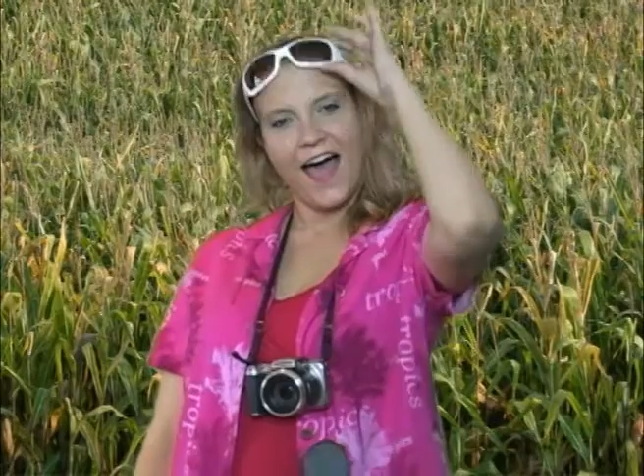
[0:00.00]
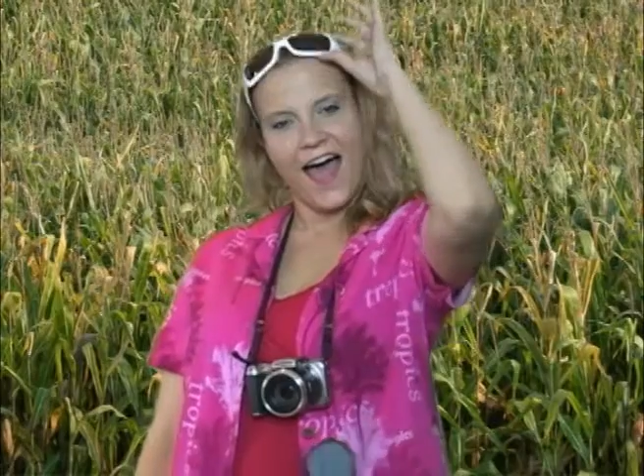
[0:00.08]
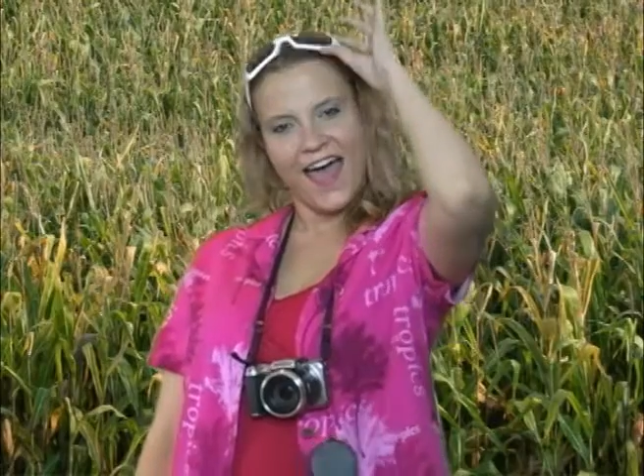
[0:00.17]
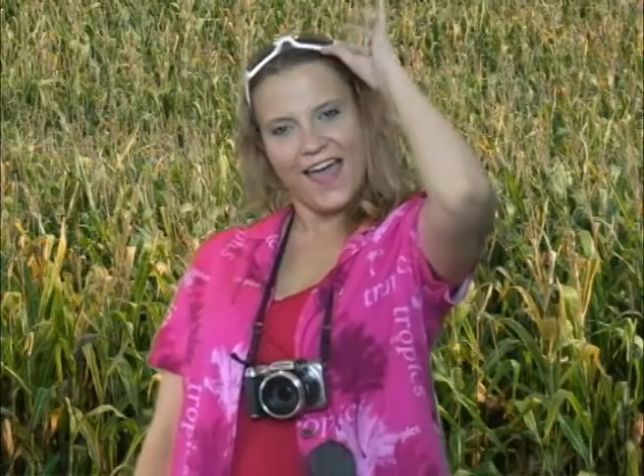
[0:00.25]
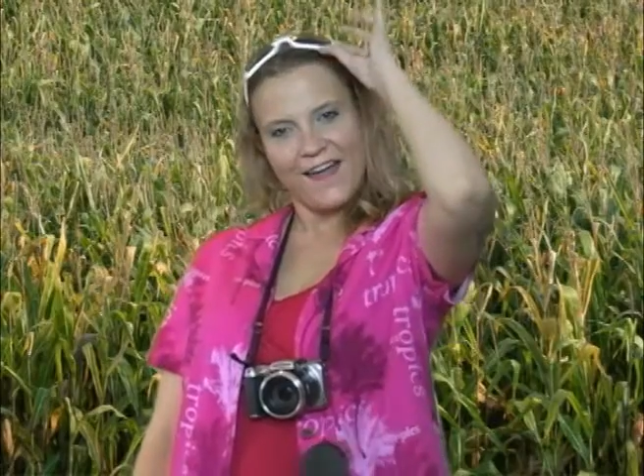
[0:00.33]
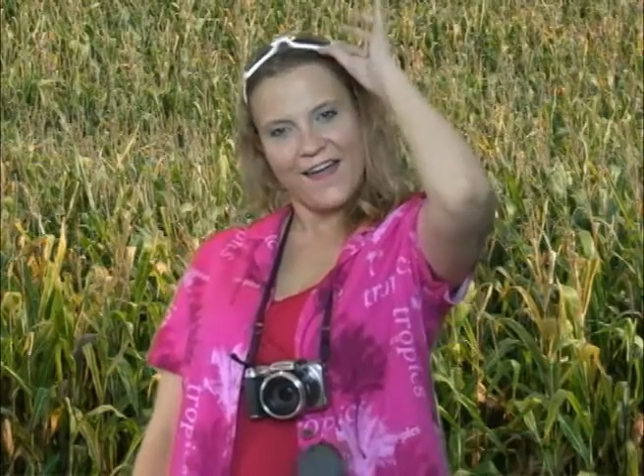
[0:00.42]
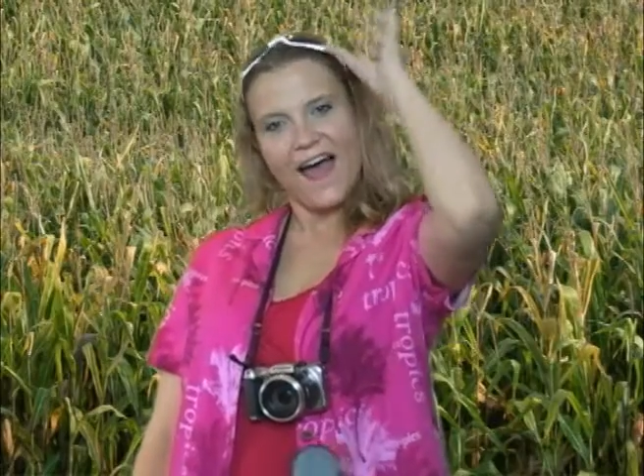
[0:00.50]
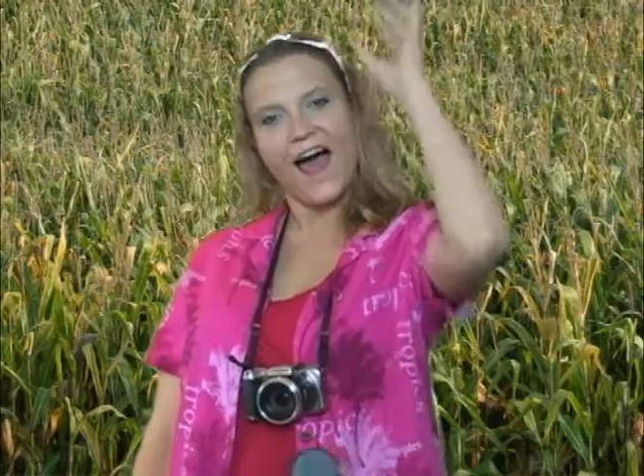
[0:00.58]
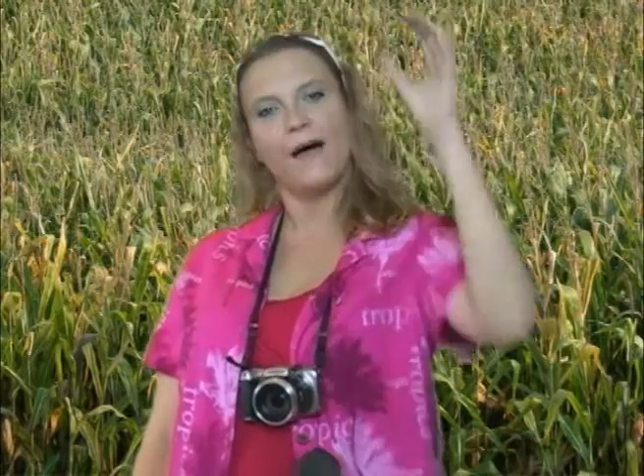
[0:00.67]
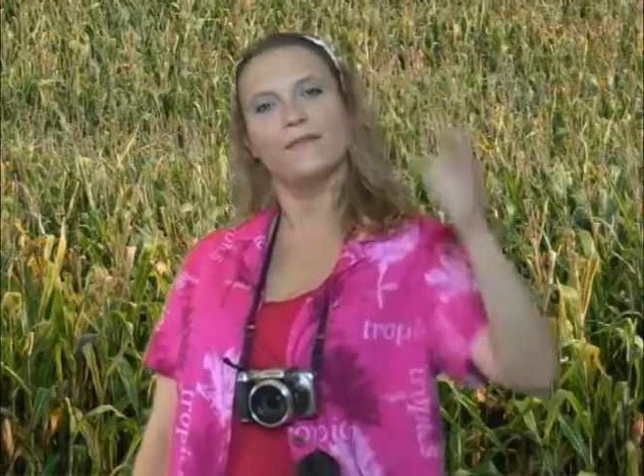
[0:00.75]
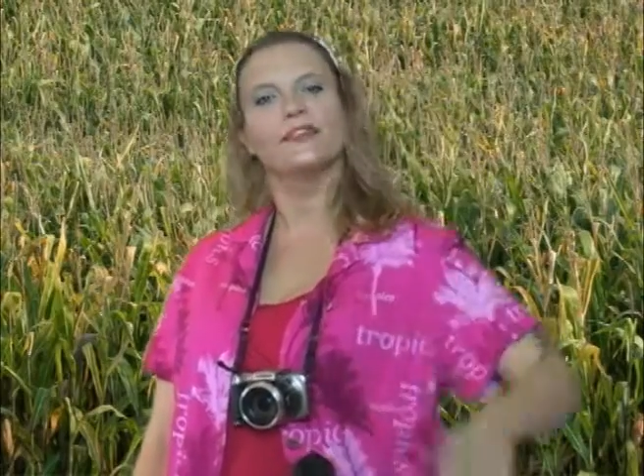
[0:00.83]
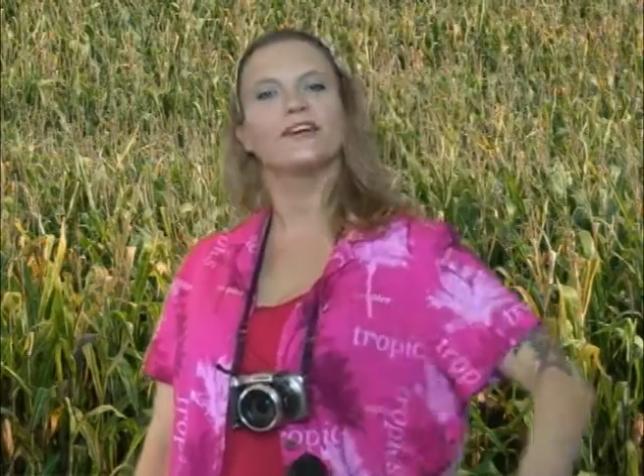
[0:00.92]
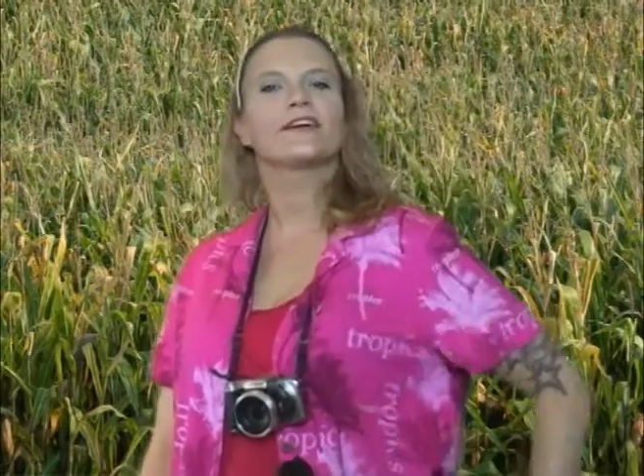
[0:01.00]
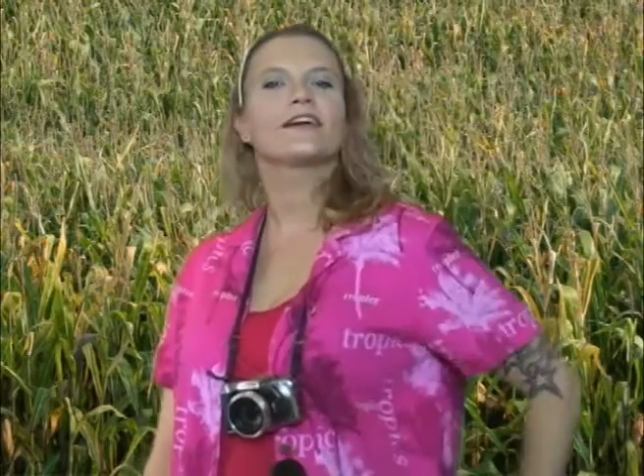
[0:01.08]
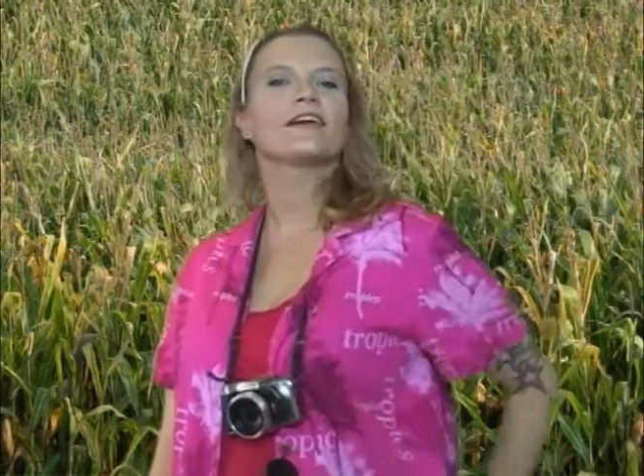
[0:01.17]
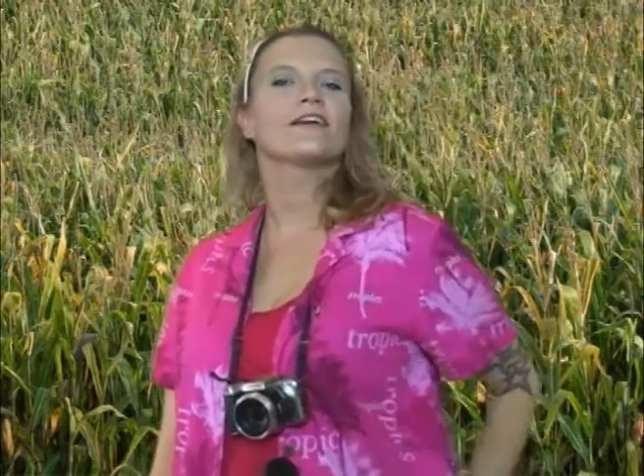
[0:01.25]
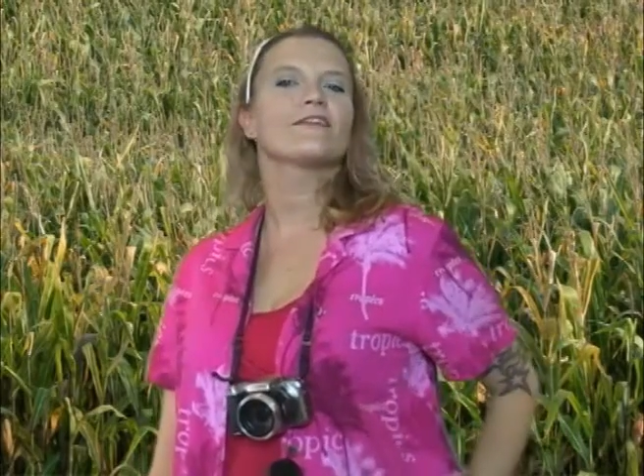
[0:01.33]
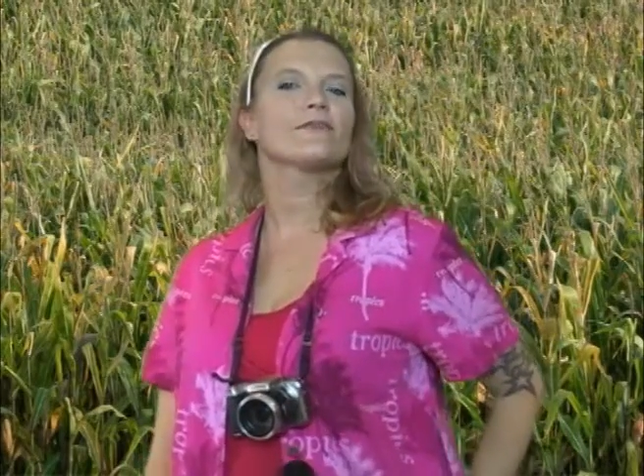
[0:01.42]
Hi, Ima Looker
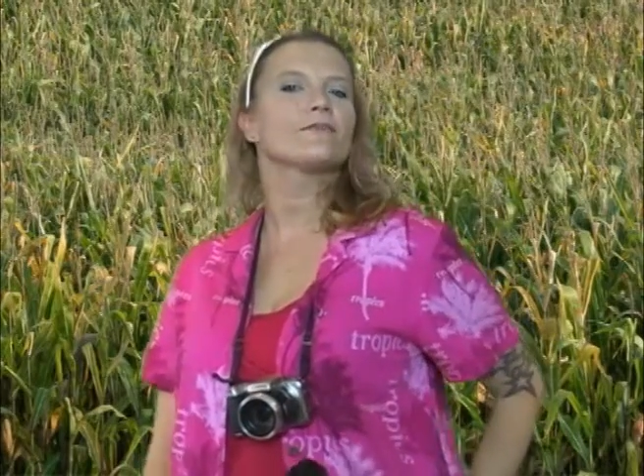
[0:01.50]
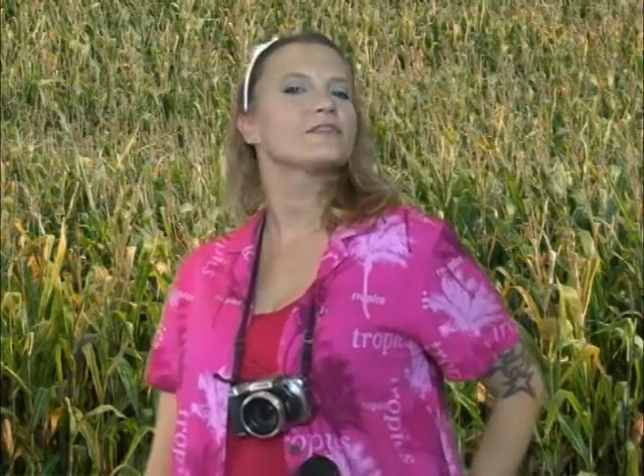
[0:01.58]
here from the